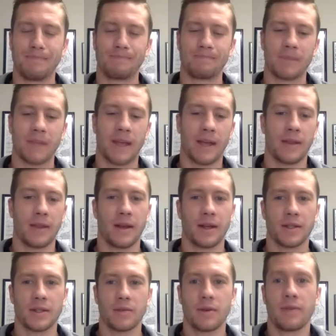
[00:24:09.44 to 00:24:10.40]
In the
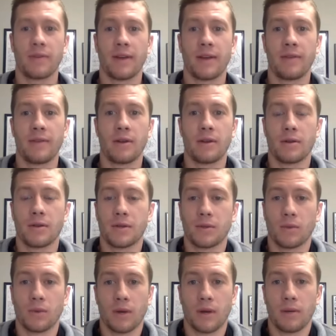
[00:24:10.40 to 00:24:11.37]
next 3 to 5 years,
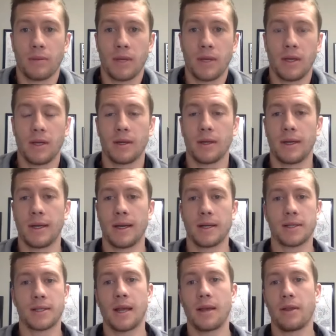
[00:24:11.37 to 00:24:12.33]
we're going to be
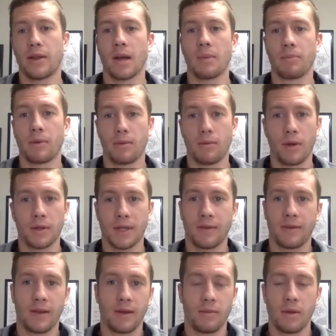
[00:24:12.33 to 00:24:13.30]
scaling up our
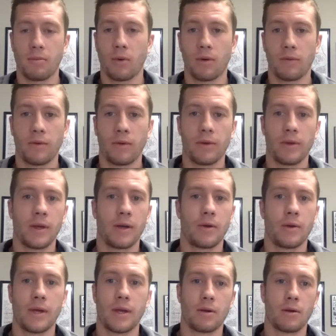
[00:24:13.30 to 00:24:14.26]
multifamily
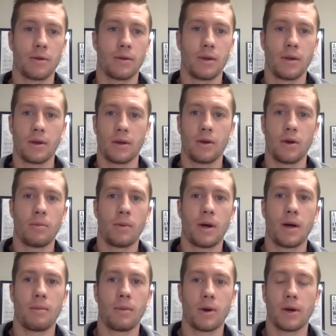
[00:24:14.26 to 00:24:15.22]
portfolio here in the
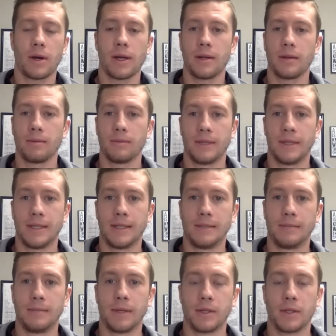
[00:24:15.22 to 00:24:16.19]
Omaha market,
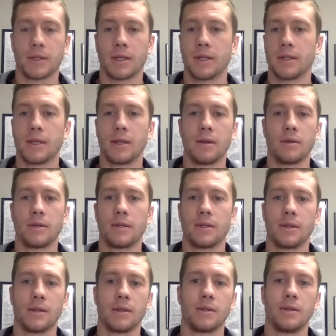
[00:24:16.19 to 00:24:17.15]
and just continue
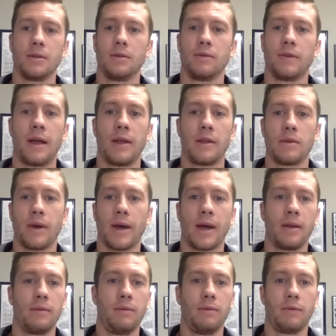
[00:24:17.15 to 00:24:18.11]
to do value
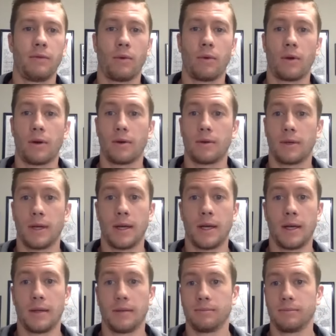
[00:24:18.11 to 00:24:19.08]
add for
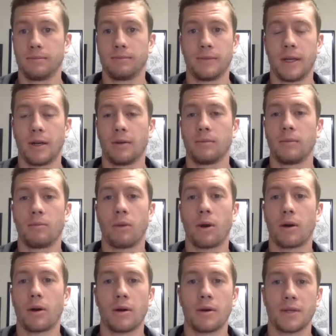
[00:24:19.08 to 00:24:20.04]

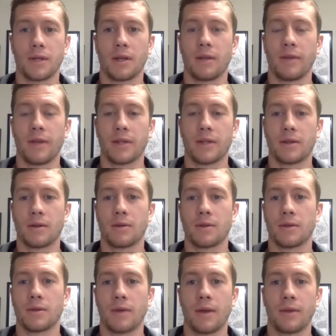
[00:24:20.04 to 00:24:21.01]
partners and investors
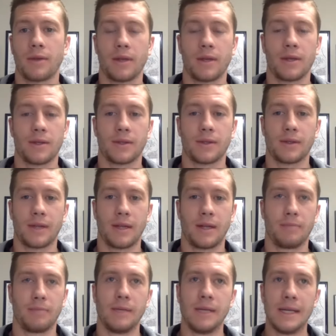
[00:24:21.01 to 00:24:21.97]
throughout this.
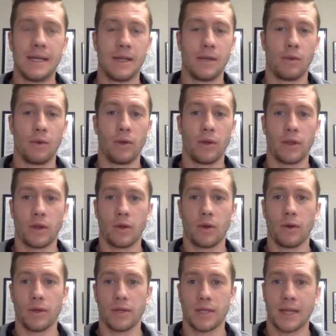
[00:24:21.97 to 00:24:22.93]
And really, the
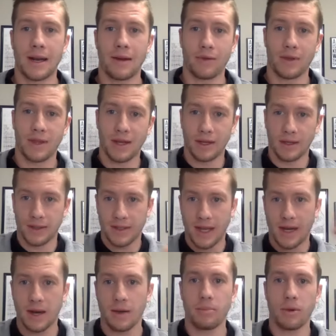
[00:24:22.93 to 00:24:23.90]
goal is to get everything
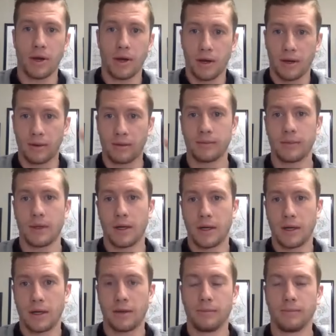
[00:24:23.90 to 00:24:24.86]
set up on
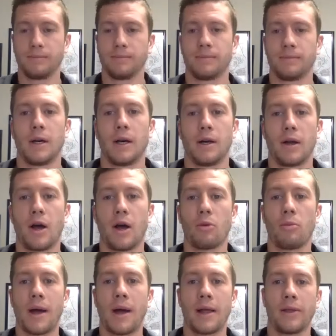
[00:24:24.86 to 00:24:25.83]

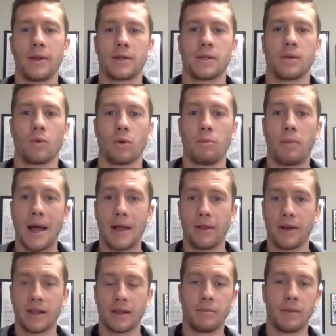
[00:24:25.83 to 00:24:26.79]
autopilot. So we're
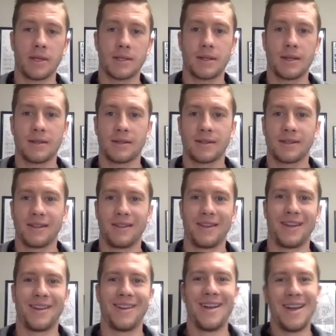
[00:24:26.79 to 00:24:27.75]
piloting the business. And
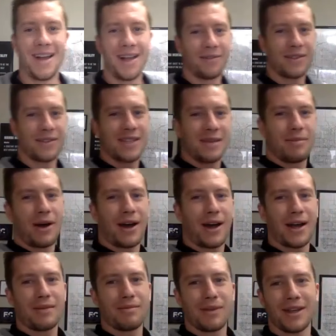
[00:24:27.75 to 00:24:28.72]
then if you see
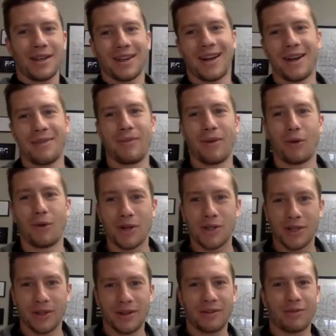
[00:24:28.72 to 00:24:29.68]
behind me, I'm
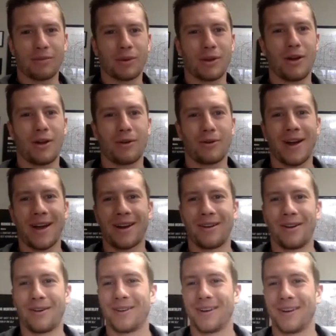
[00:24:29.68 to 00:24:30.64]
originally from
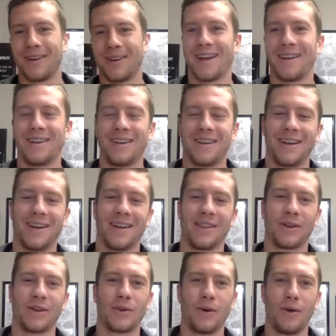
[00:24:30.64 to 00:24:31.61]
Colorado, and
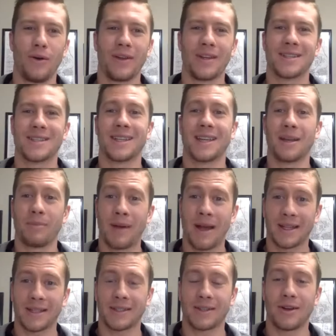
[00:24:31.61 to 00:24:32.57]
the goal is to get
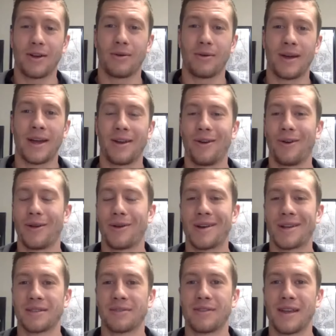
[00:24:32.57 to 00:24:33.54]
back to Colorado and
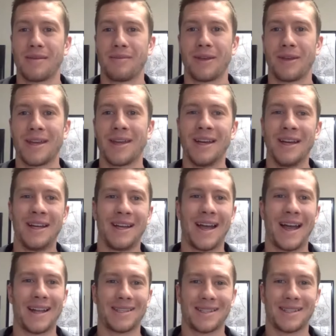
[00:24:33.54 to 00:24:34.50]
raise a family
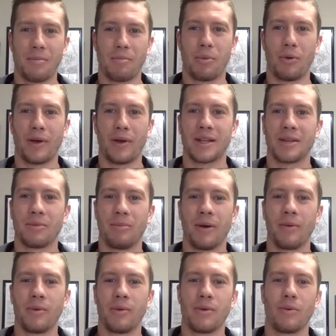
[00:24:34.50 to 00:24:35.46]
at some point,
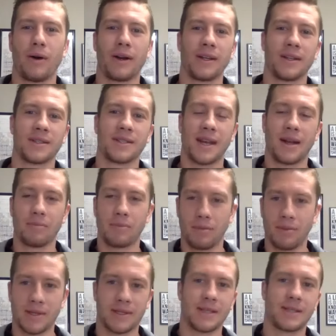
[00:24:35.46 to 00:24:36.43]
but we want to set up
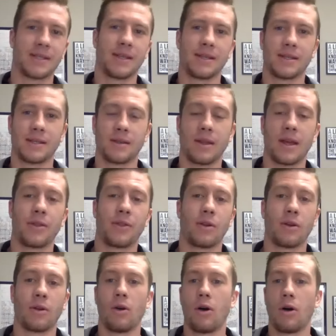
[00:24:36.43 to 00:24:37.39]
the businesses so that
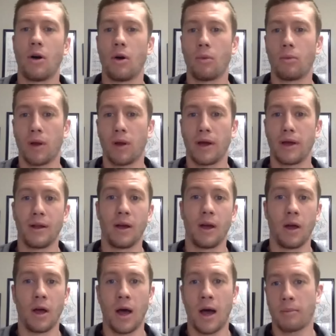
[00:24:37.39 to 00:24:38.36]
they're all run,
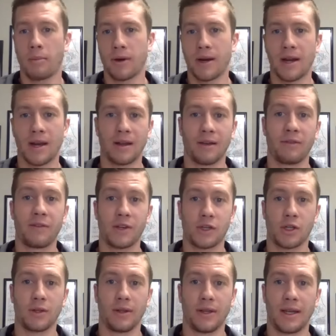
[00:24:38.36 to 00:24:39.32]
operating
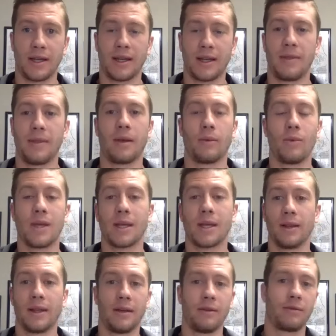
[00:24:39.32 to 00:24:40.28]
efficiently, and then we
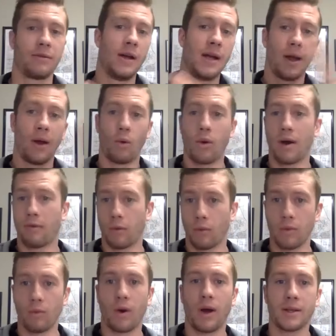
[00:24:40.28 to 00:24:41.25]
can live wherever
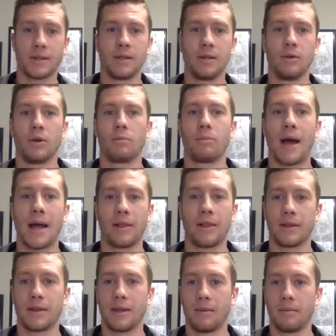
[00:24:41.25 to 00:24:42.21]
we want to and
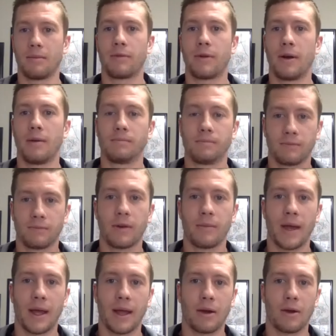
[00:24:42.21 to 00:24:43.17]
pilot them from
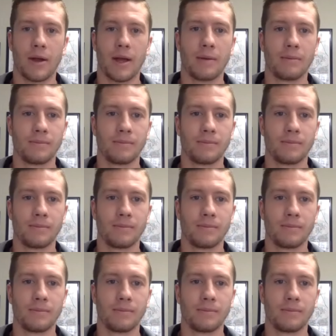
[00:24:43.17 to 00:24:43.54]
that area.